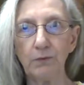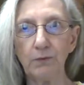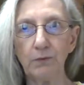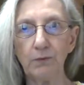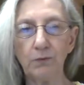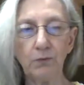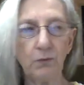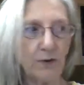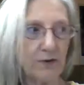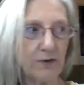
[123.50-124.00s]

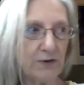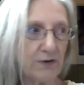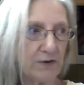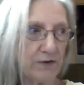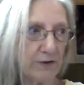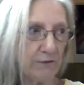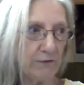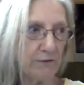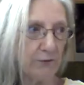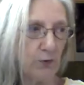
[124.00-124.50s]
What does
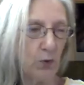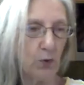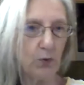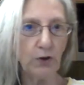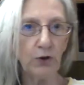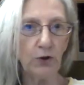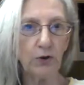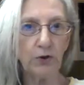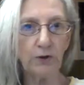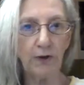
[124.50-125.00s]
the floor
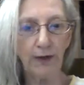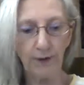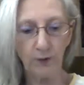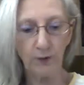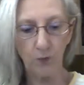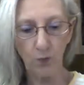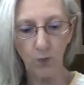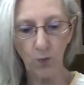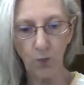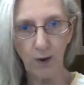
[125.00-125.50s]
look
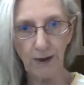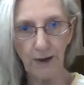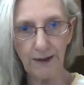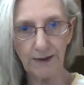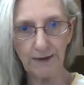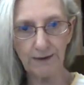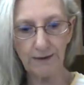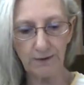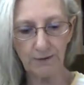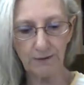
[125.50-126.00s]
like? What
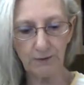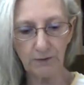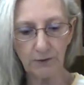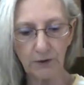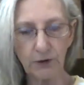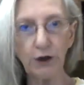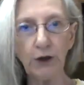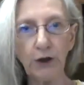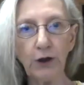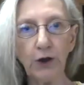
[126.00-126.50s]

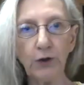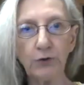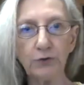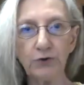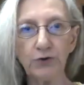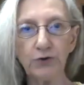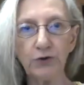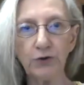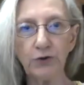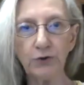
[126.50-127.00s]
clothes
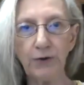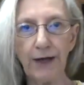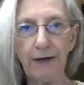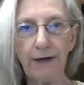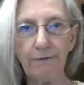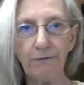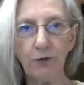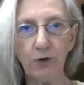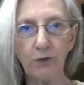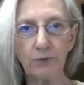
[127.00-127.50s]
do you
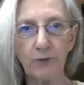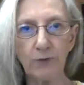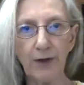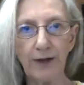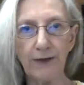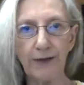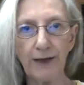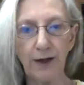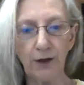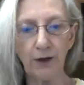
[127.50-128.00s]
have on
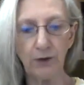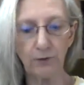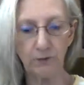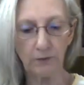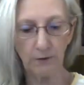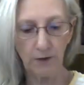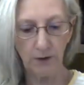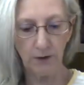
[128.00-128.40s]
right now?